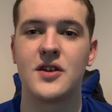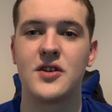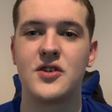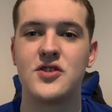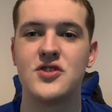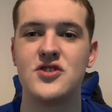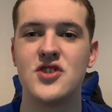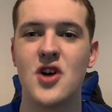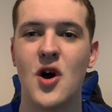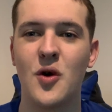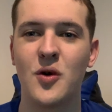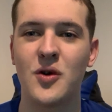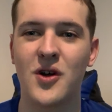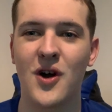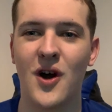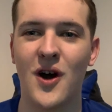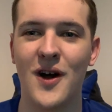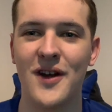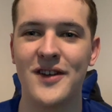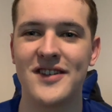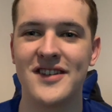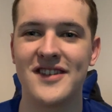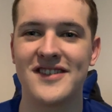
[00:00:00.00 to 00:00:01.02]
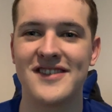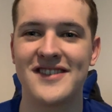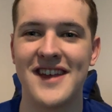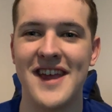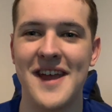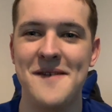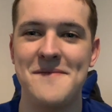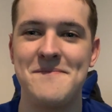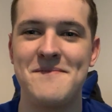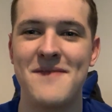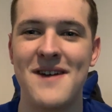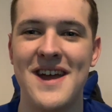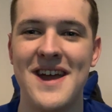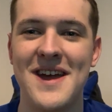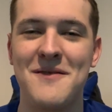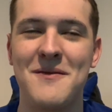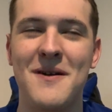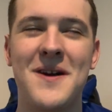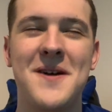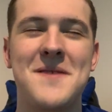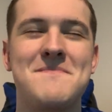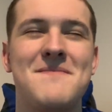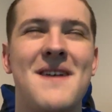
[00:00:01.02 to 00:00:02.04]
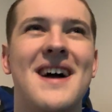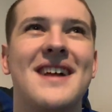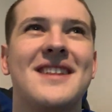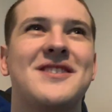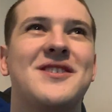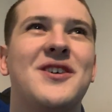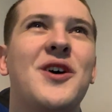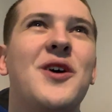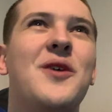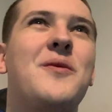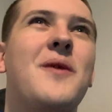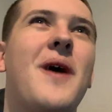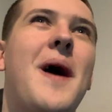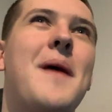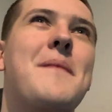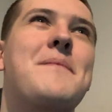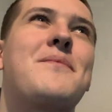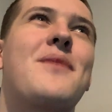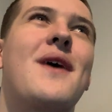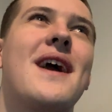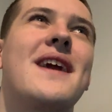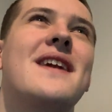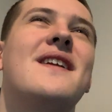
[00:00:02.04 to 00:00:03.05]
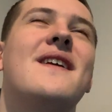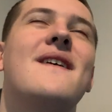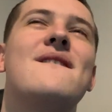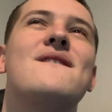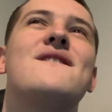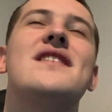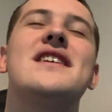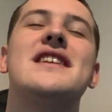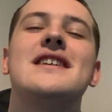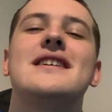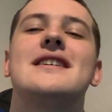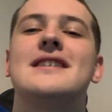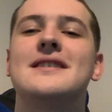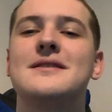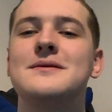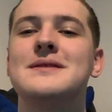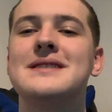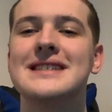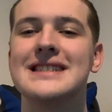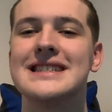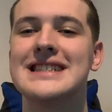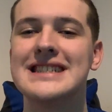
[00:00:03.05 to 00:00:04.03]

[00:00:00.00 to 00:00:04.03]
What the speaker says: Yo guys, it's CFB, welcome back to a brand new video.